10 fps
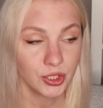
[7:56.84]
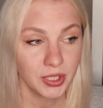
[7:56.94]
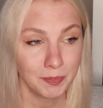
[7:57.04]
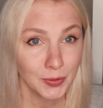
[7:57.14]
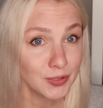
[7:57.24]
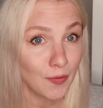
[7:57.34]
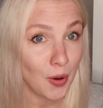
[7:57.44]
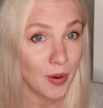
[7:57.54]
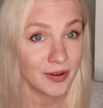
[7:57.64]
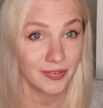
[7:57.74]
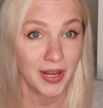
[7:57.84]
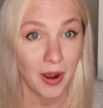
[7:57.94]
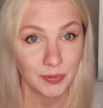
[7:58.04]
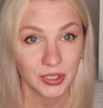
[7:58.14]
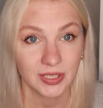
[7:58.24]
she puts forward 3
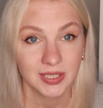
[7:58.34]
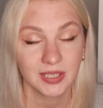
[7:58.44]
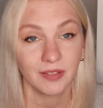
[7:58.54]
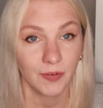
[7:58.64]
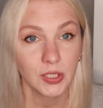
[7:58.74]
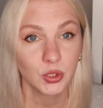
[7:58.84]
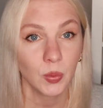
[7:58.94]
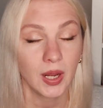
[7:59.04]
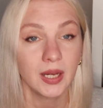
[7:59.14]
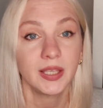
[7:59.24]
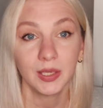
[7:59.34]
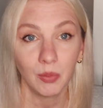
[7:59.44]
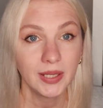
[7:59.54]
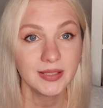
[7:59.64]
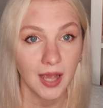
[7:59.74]
options. The first one, he
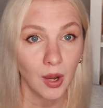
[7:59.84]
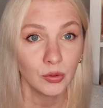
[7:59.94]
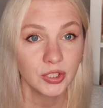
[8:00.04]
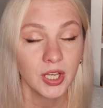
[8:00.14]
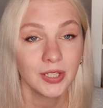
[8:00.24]
went out